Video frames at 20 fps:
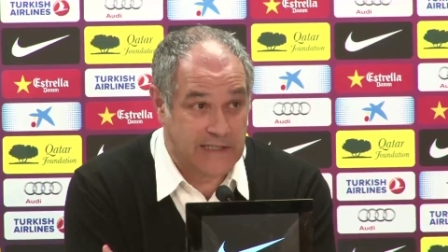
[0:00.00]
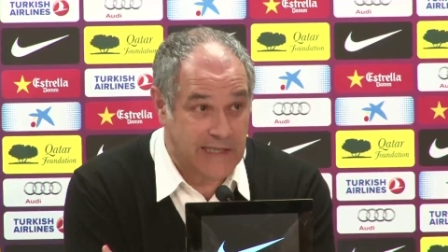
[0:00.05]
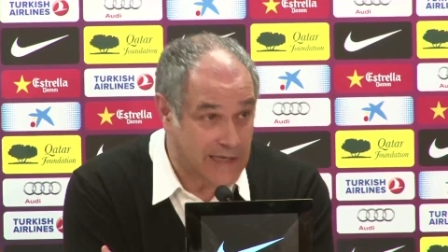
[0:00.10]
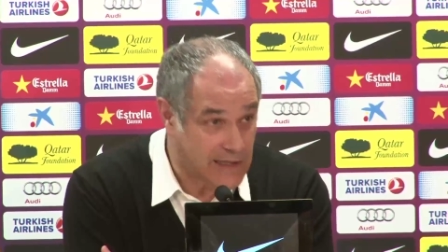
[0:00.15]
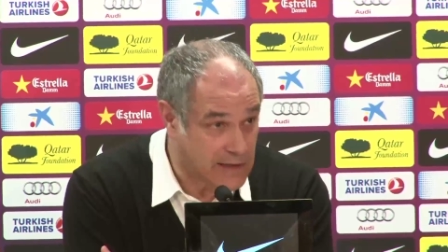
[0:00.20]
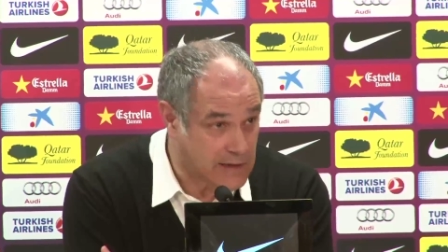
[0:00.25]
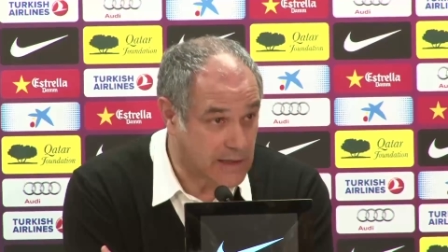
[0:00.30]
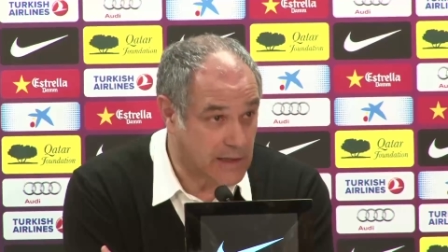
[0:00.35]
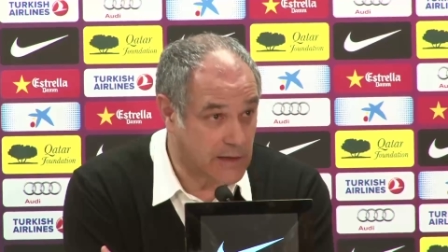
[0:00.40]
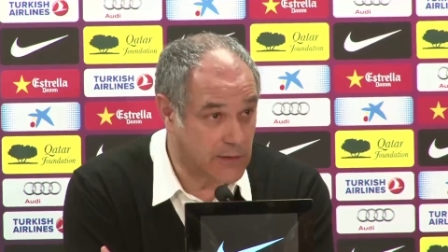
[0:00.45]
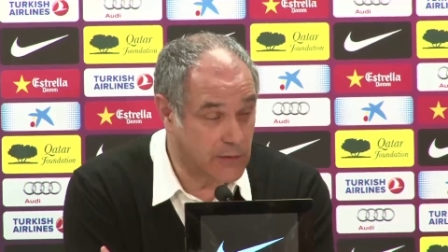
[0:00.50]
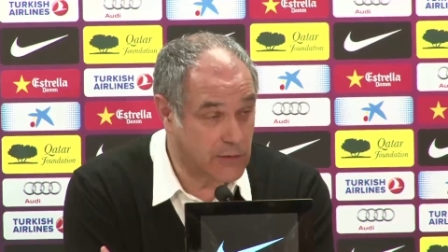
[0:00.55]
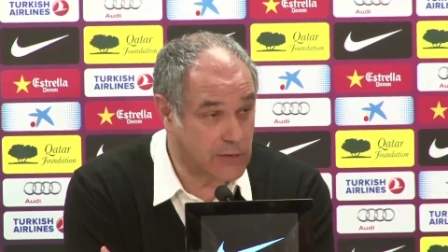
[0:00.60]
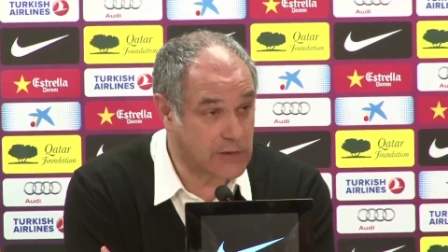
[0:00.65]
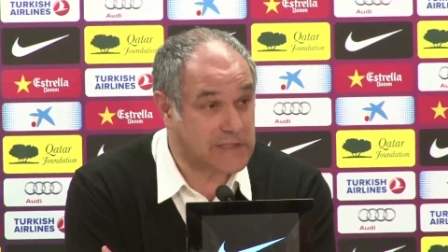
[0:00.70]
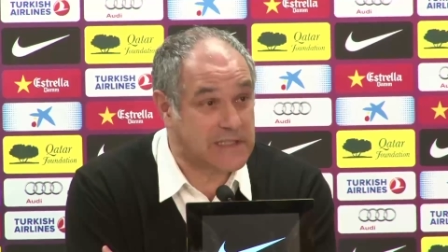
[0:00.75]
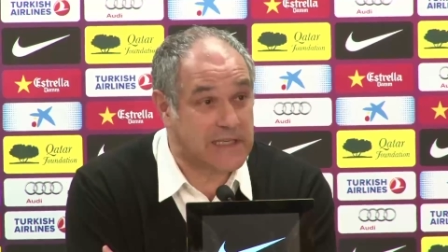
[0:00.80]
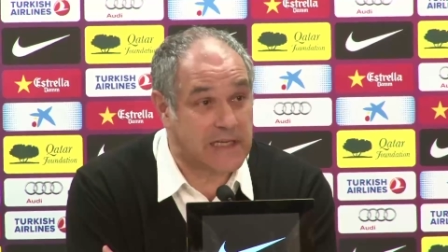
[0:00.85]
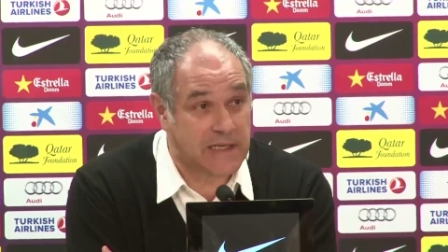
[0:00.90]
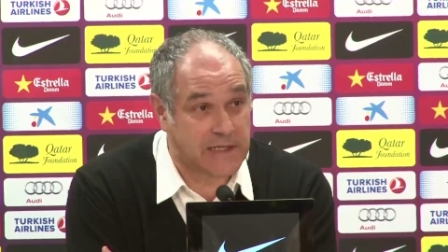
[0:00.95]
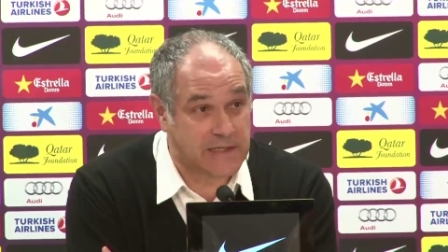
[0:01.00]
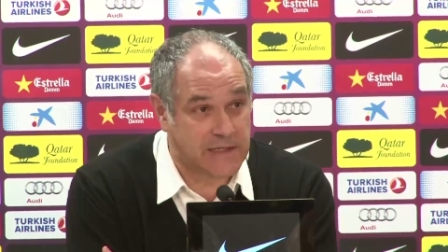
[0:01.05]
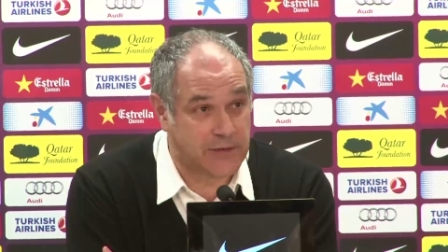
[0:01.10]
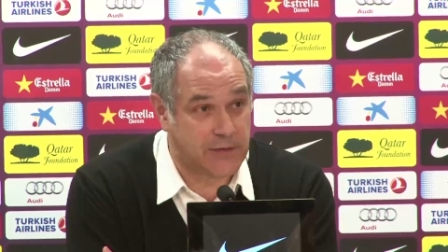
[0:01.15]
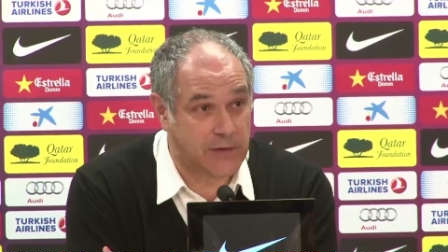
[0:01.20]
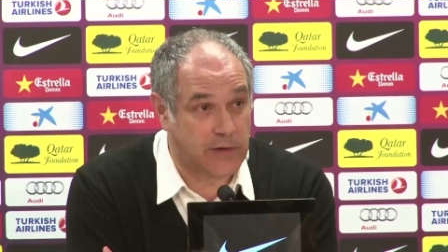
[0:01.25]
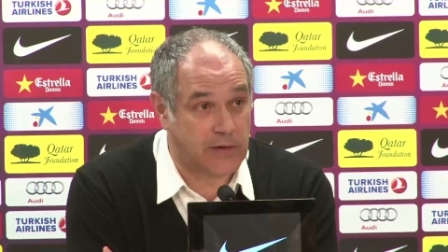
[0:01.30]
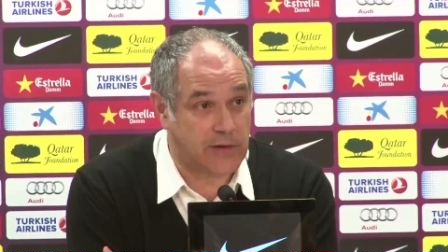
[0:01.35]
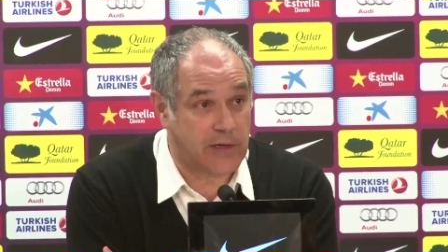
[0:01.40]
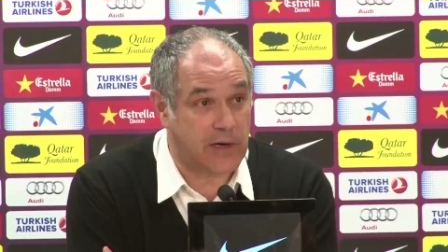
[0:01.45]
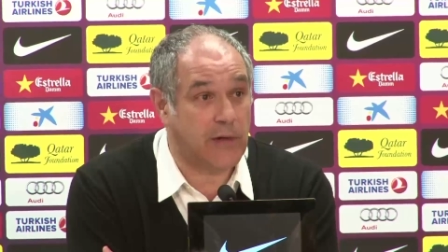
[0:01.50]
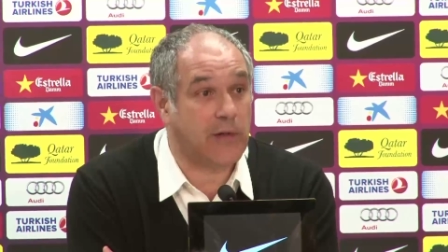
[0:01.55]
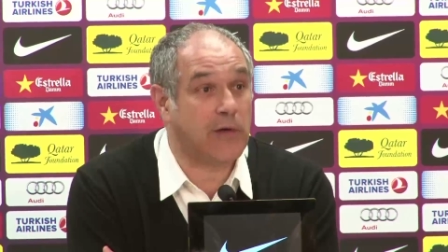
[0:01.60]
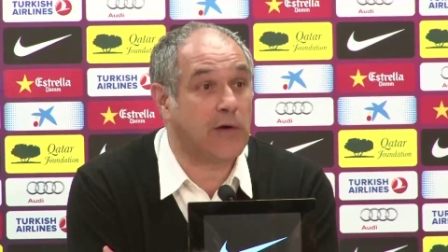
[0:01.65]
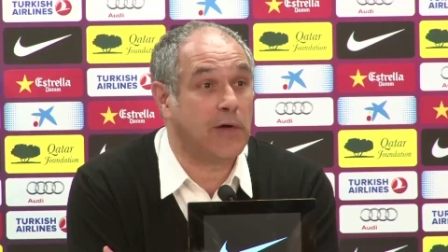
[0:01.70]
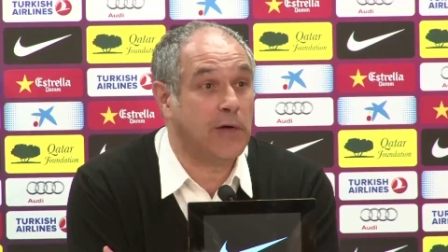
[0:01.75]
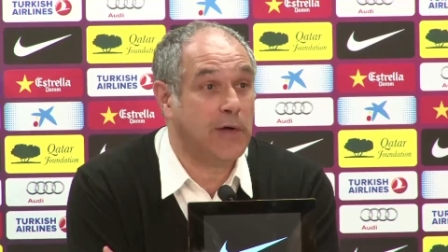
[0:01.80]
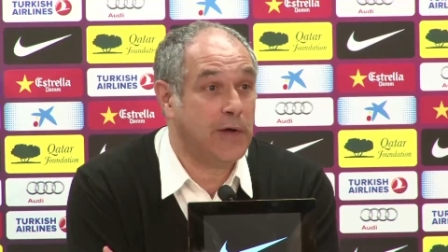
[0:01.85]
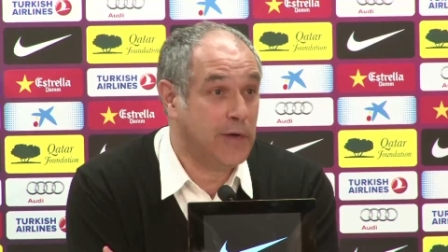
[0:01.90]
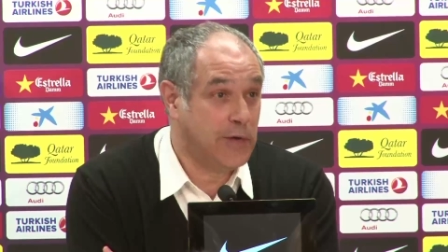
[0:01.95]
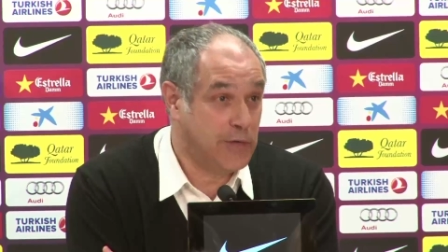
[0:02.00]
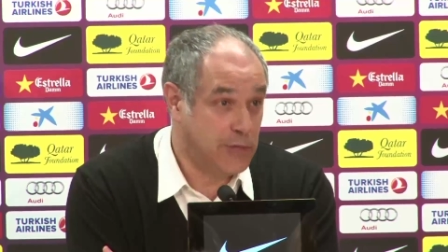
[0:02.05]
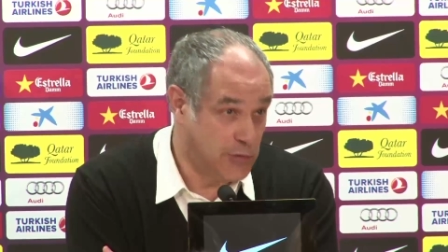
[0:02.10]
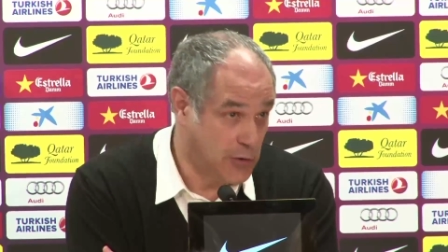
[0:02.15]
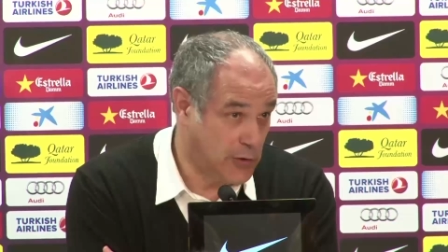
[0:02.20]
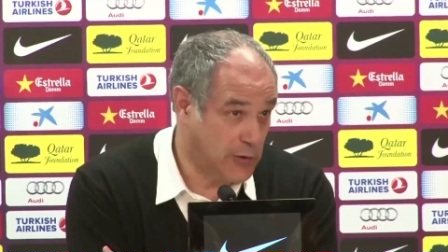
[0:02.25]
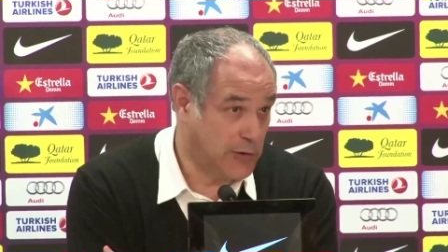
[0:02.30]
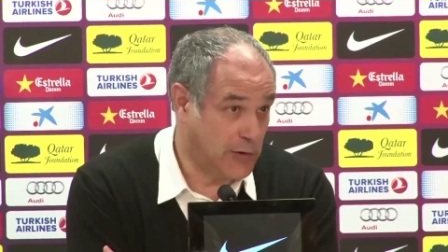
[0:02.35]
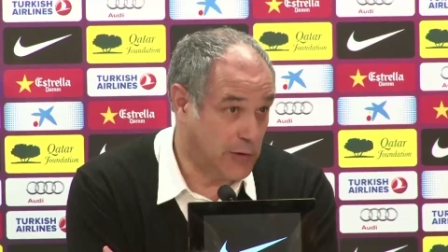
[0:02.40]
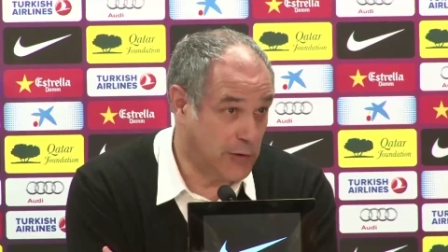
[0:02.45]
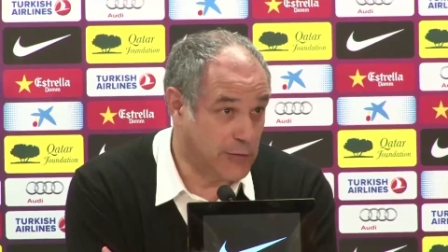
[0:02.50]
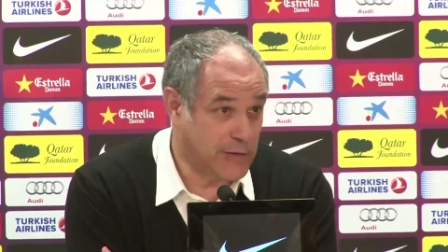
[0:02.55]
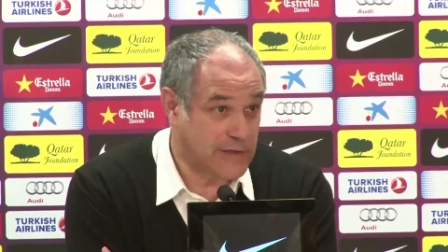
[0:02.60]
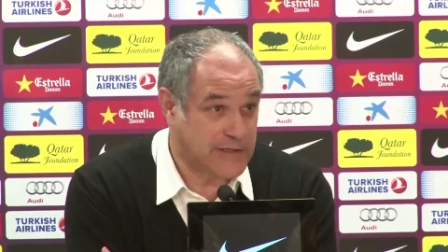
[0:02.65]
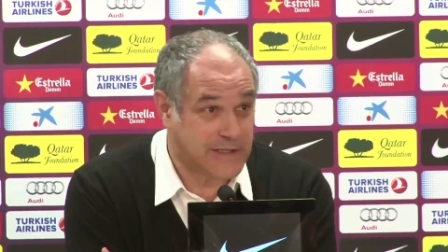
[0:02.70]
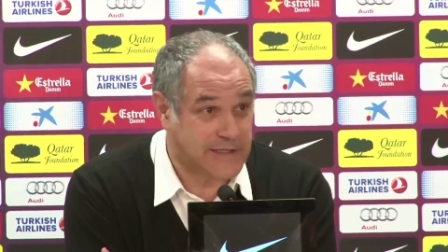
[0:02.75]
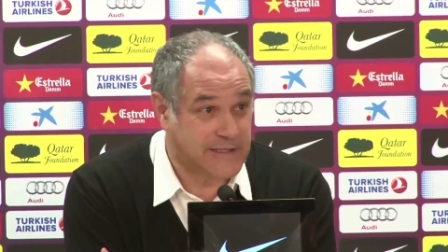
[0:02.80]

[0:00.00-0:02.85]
As Sandro said, Tito was the coach,